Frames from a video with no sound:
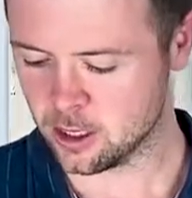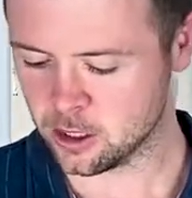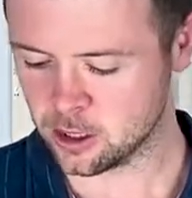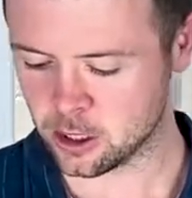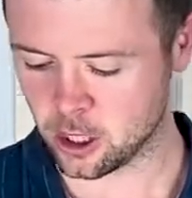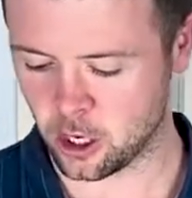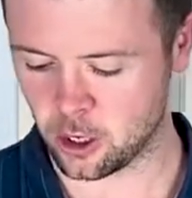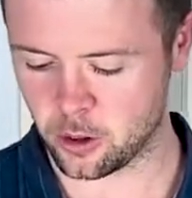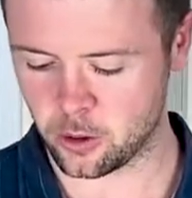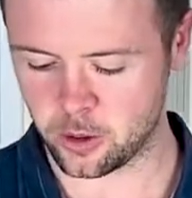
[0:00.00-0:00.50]

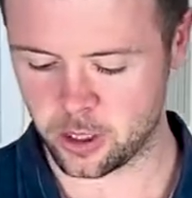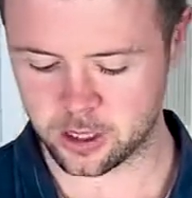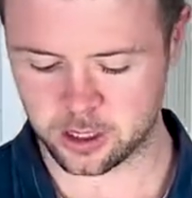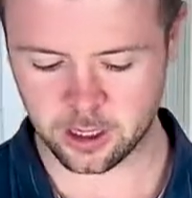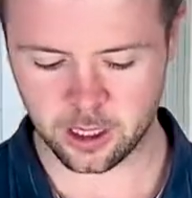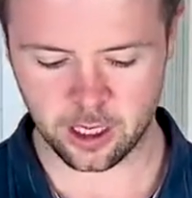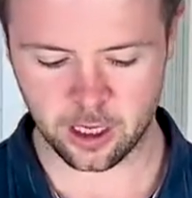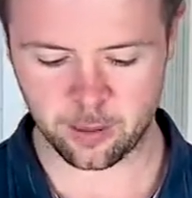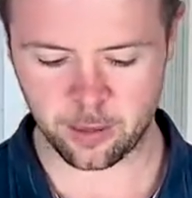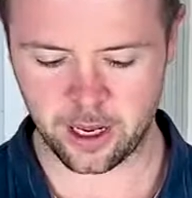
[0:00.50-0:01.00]
So it's
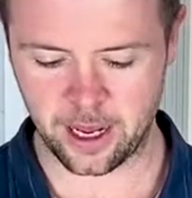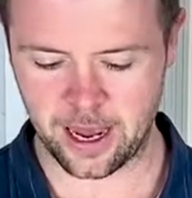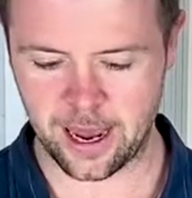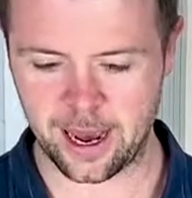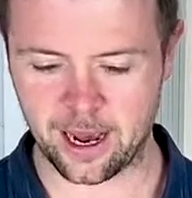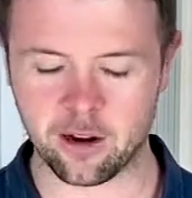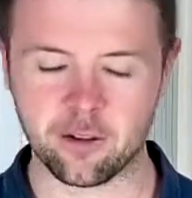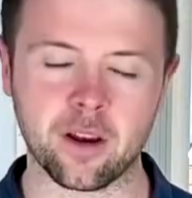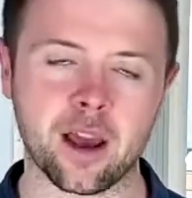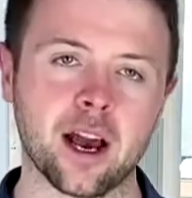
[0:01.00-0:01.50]
going to be
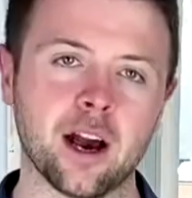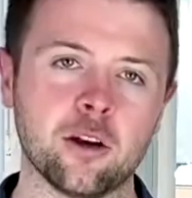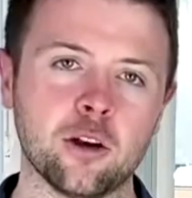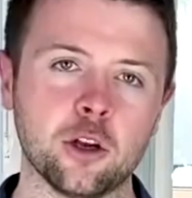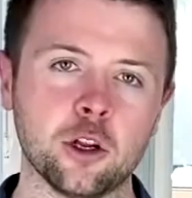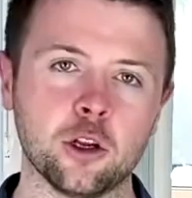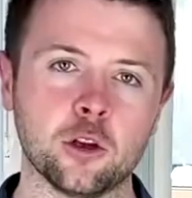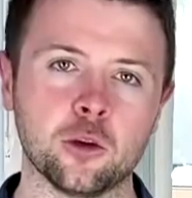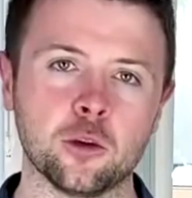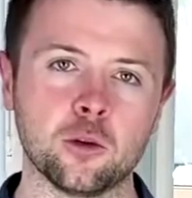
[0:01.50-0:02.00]
out of our
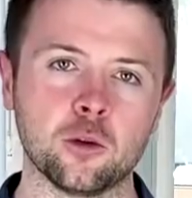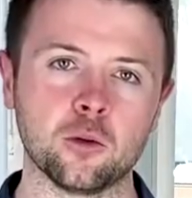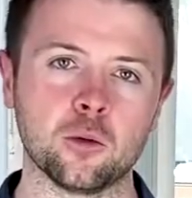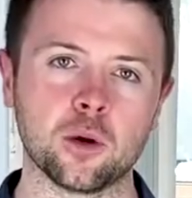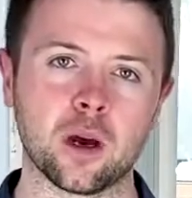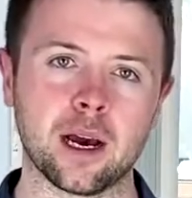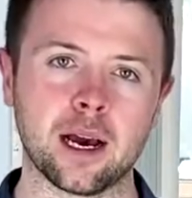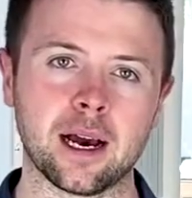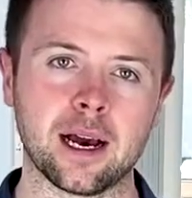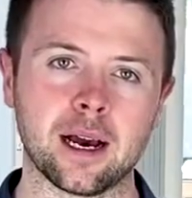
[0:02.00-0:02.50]
new
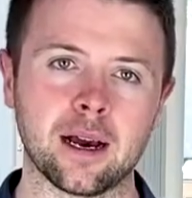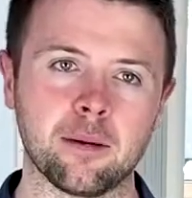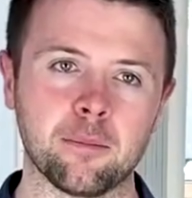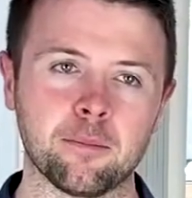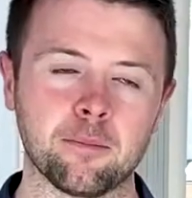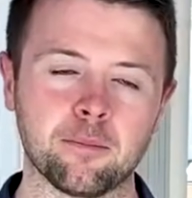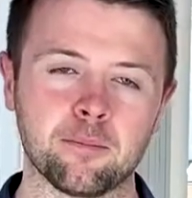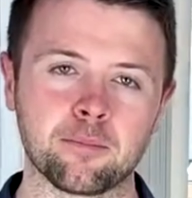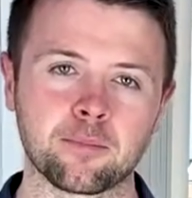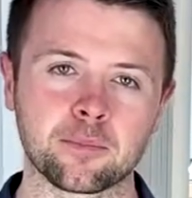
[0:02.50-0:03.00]

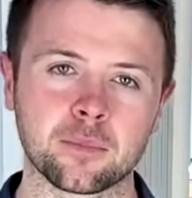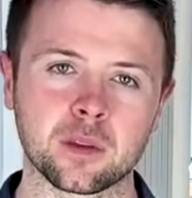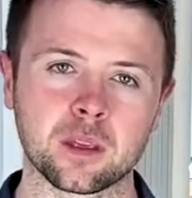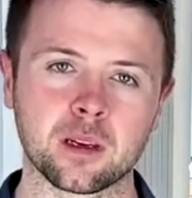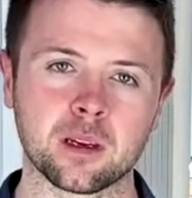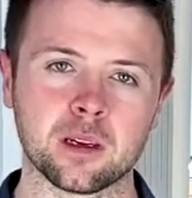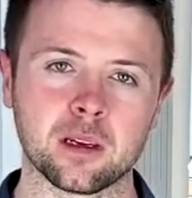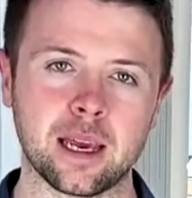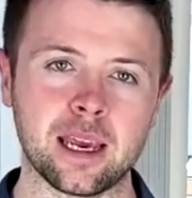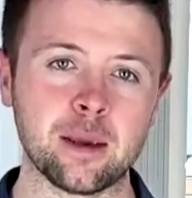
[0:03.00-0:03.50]

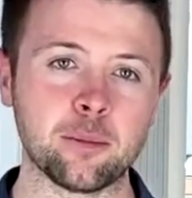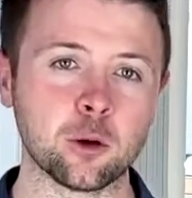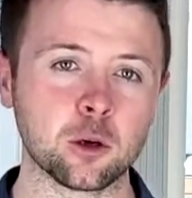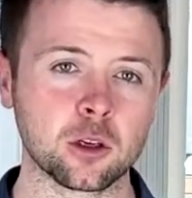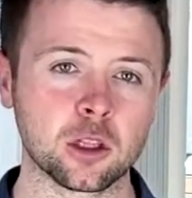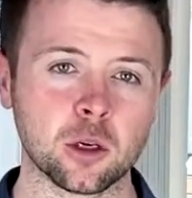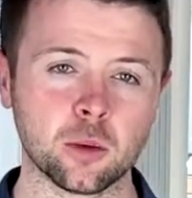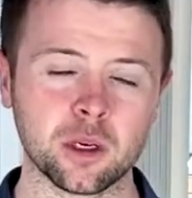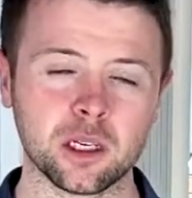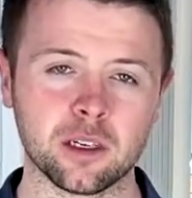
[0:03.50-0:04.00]
ebook
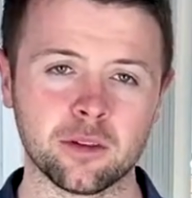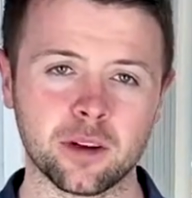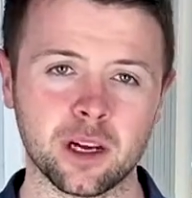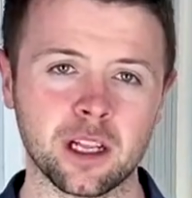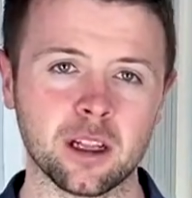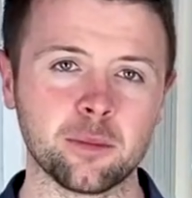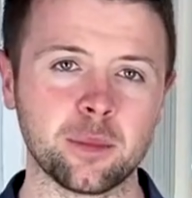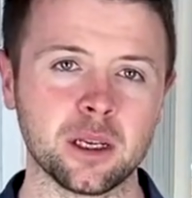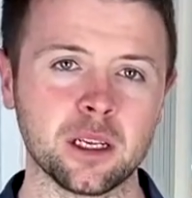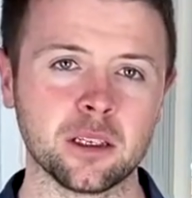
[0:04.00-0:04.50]
that we're
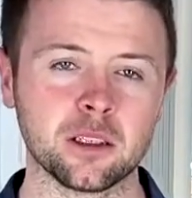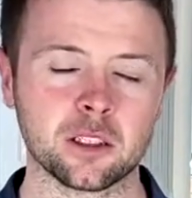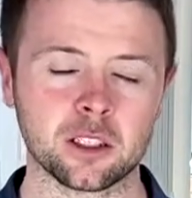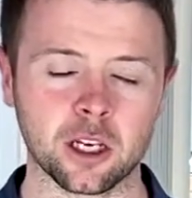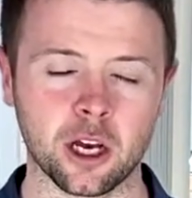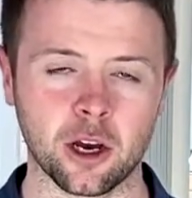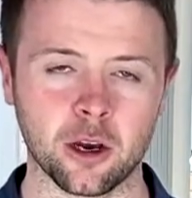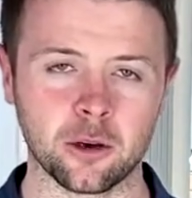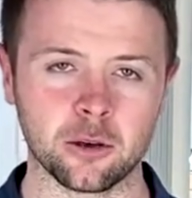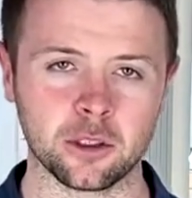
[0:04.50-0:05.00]
developing,
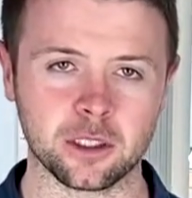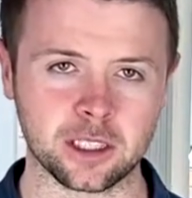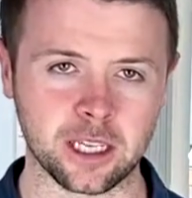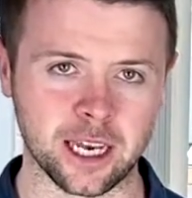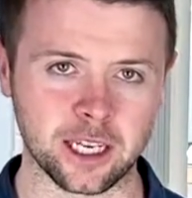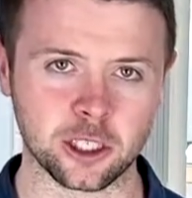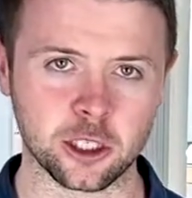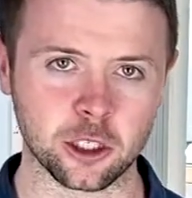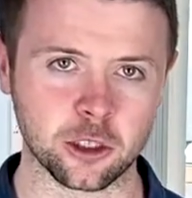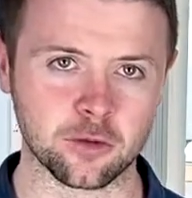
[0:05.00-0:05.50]
so
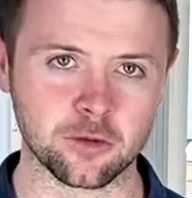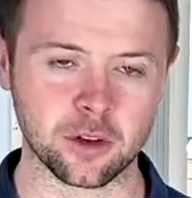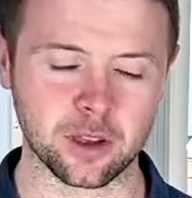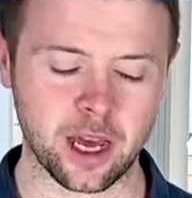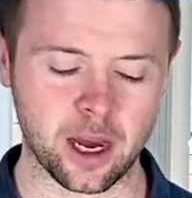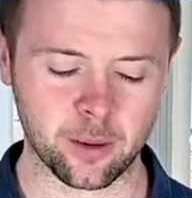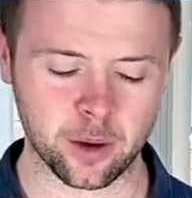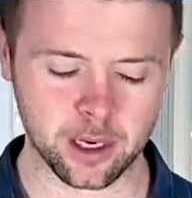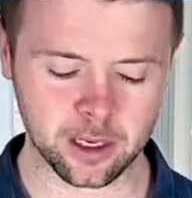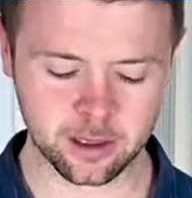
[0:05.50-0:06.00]
stay tuned for
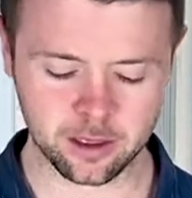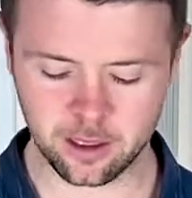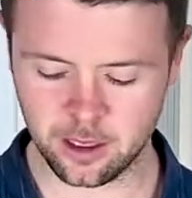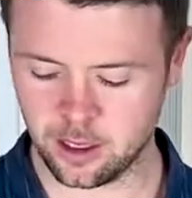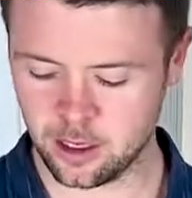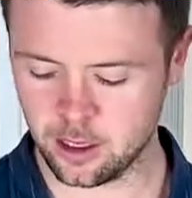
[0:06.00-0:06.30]
that one.